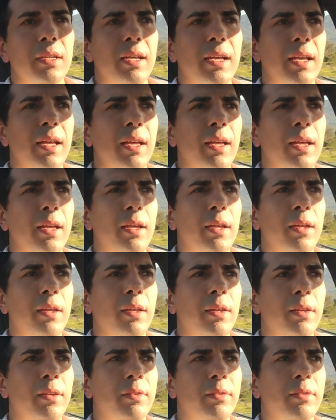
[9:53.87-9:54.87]

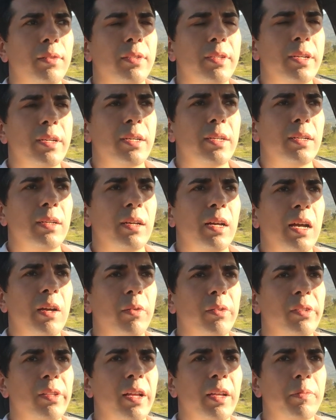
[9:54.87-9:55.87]
And I
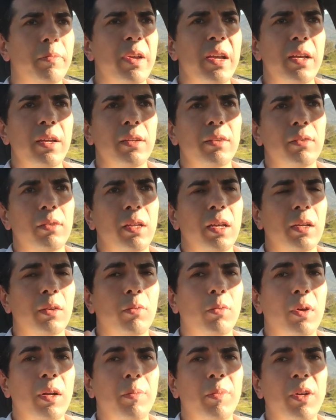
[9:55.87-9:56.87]
was like, man, like,
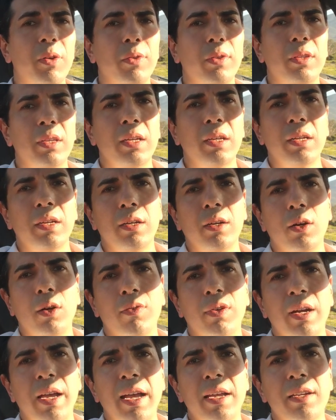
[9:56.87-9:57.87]
what about the
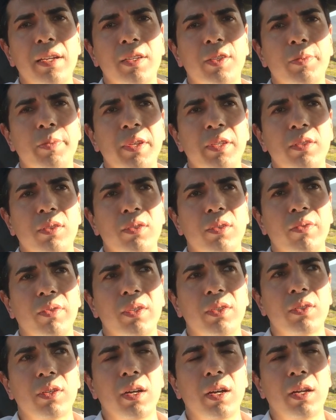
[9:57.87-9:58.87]
overhead expenses of
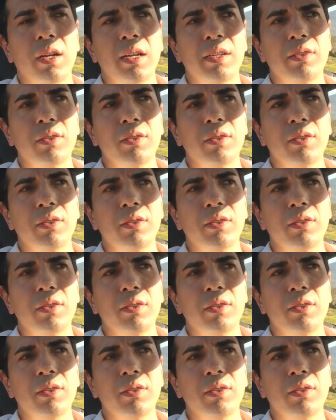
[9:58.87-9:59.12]
this car?